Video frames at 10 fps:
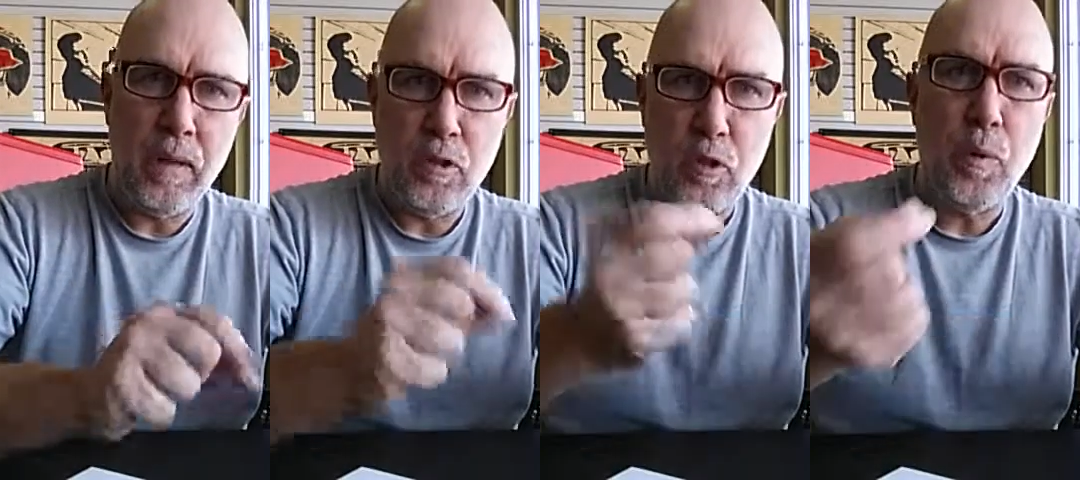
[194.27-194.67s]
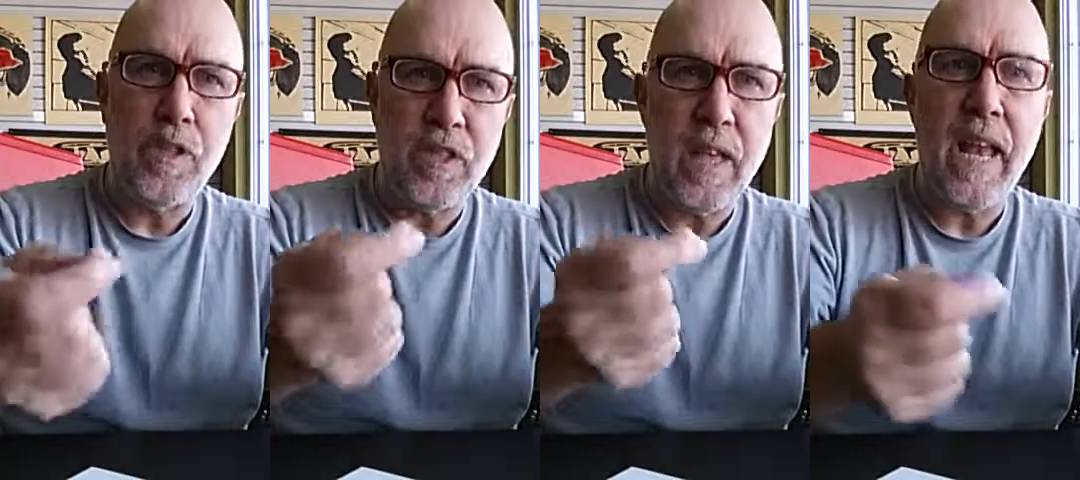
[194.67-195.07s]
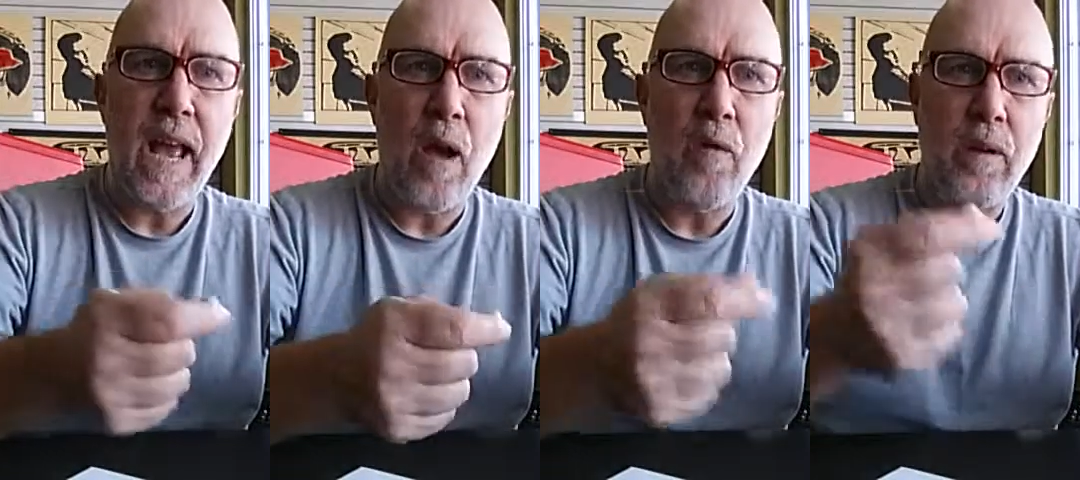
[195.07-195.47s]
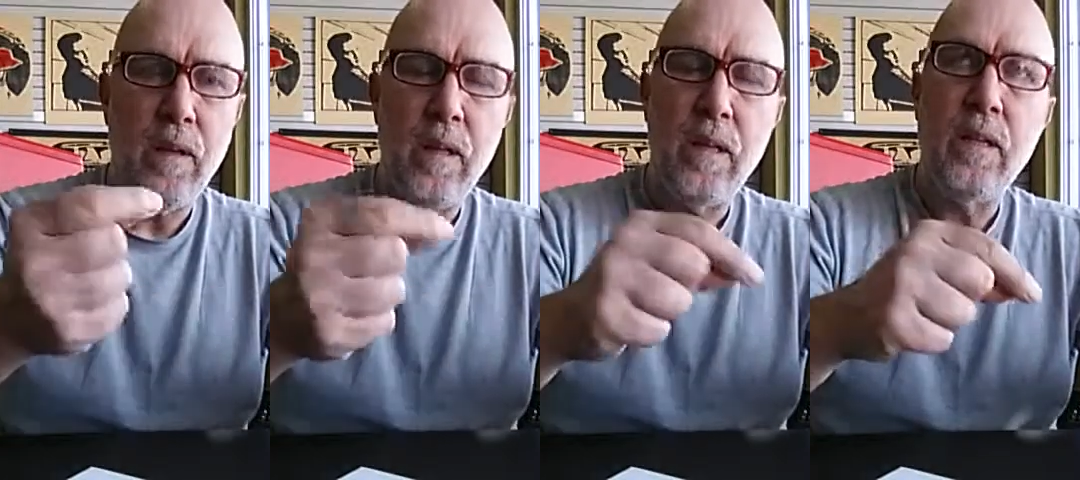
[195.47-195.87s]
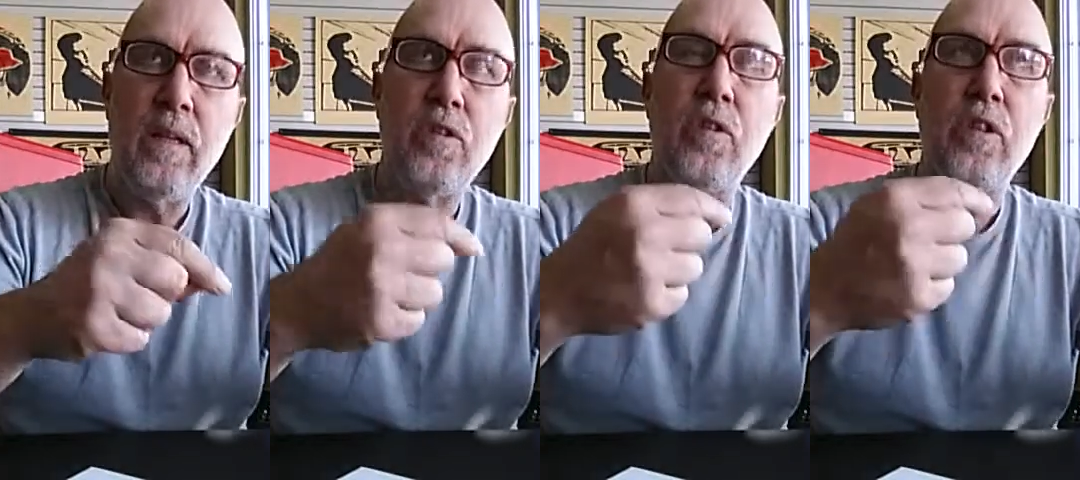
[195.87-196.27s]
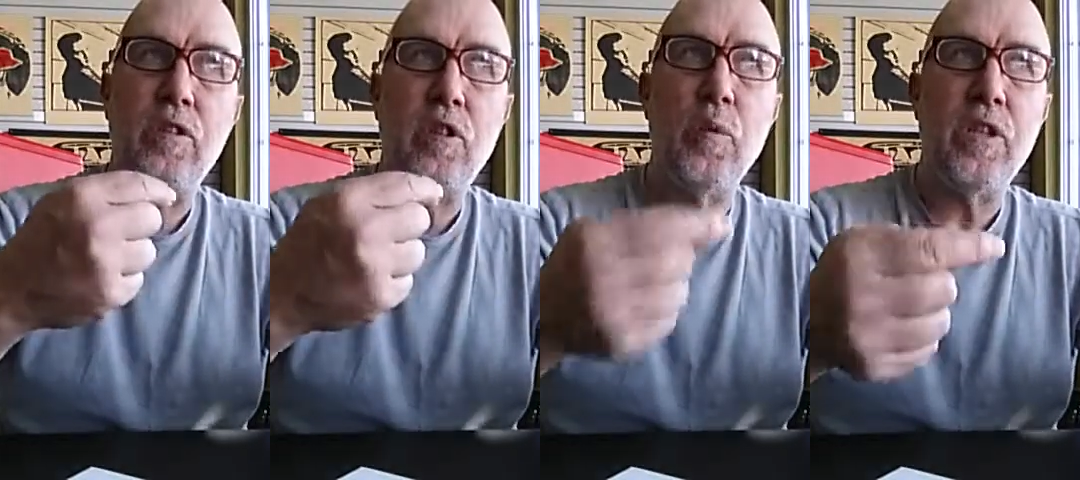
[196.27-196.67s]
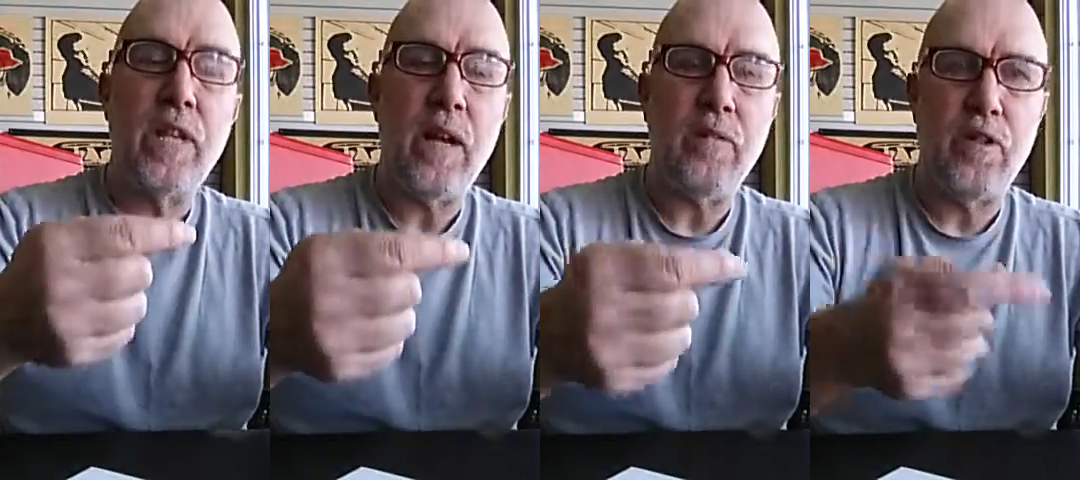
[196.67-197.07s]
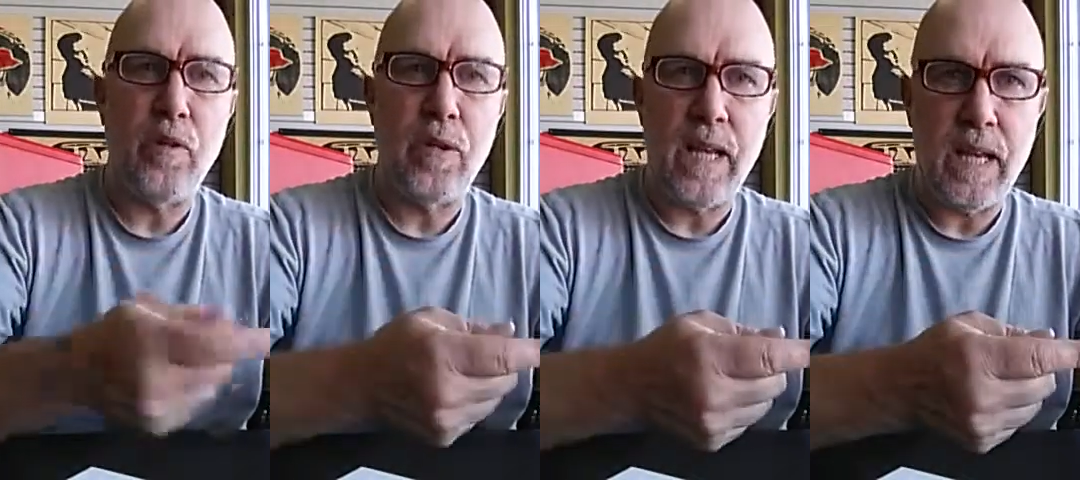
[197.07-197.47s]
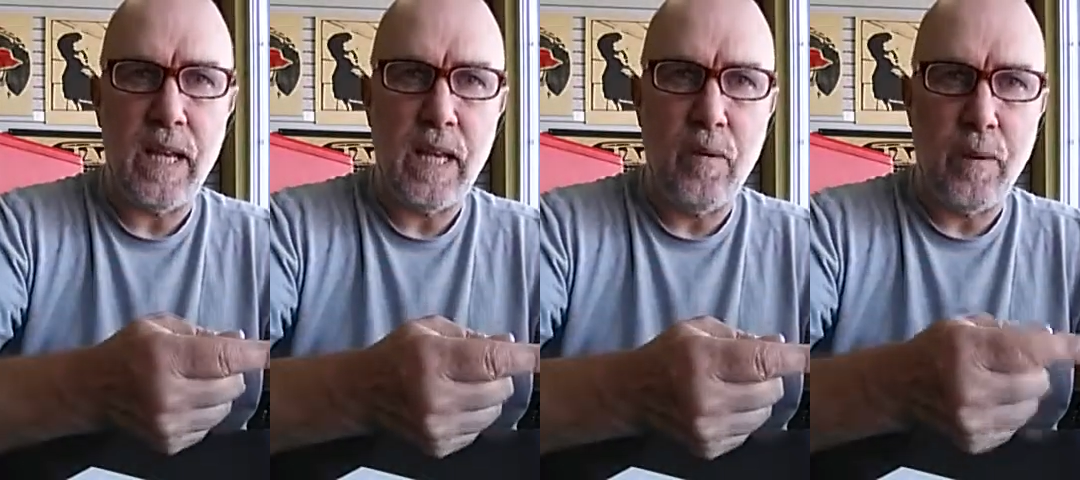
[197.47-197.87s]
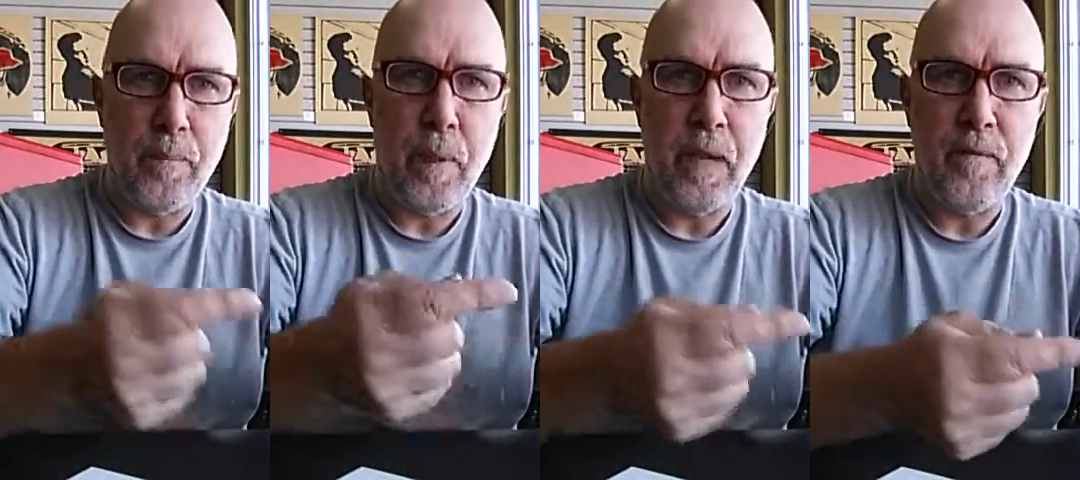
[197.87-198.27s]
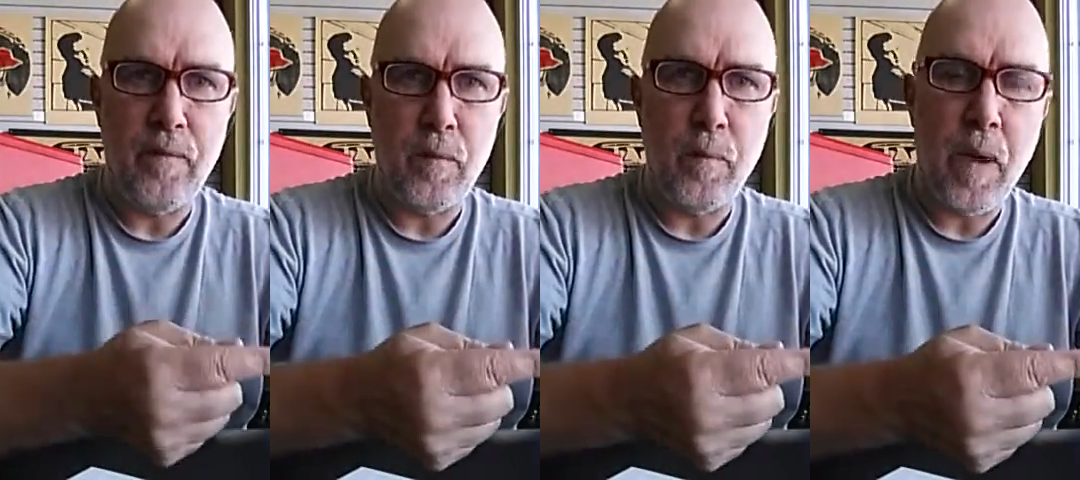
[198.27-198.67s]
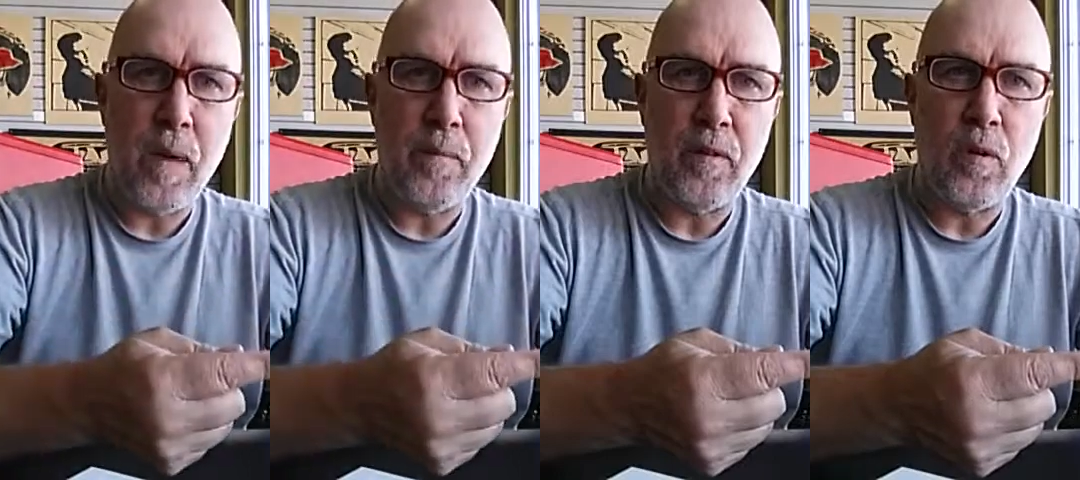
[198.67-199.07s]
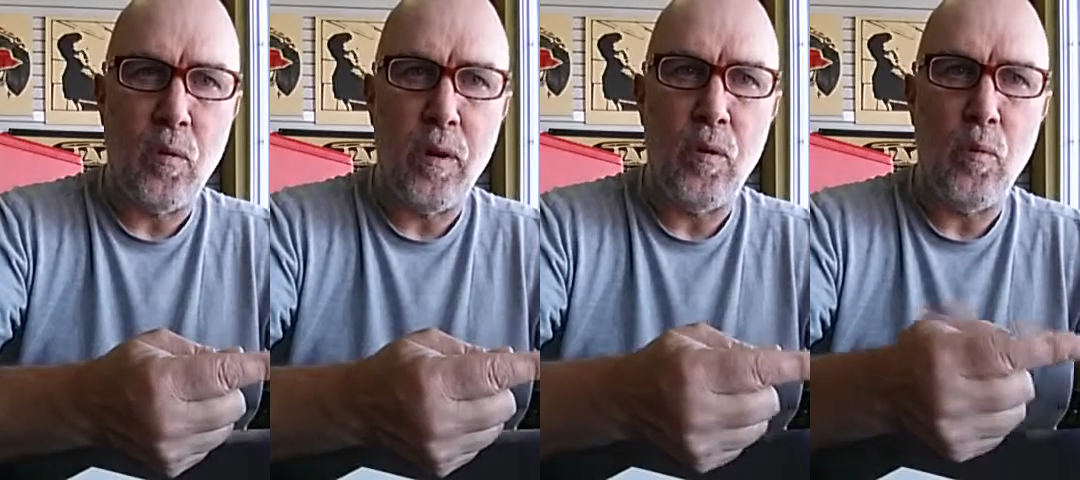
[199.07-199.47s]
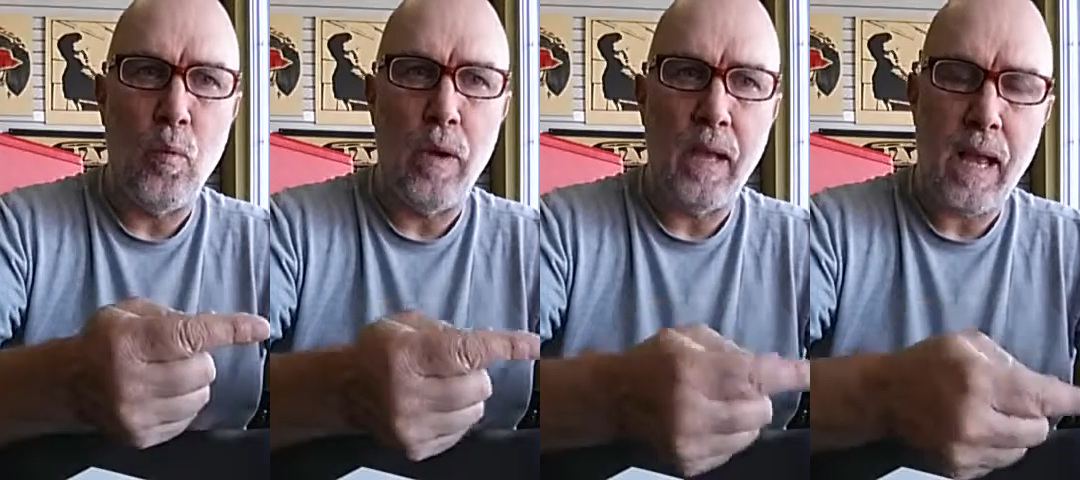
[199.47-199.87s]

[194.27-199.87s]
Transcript: switch that out. So you'd switch out the Joytech egrip pin from the bottom of the coil